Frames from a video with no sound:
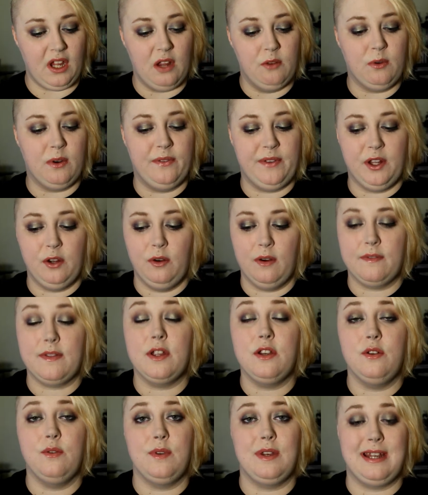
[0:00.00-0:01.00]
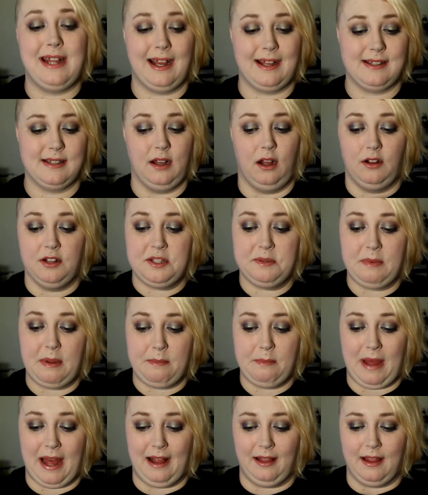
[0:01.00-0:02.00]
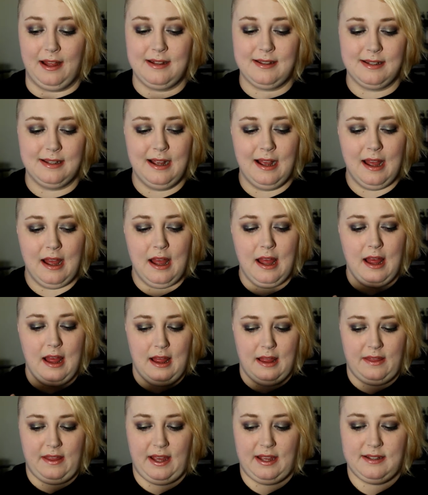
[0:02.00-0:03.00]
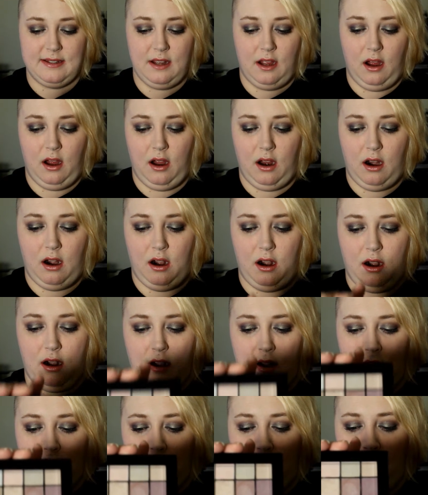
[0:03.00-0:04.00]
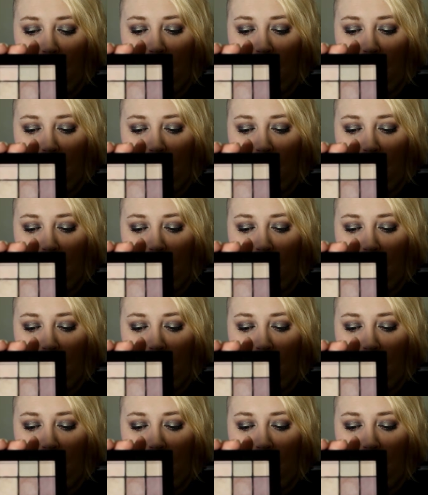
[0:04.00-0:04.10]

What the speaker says: a review of the new NYX Ultimate palettes. These are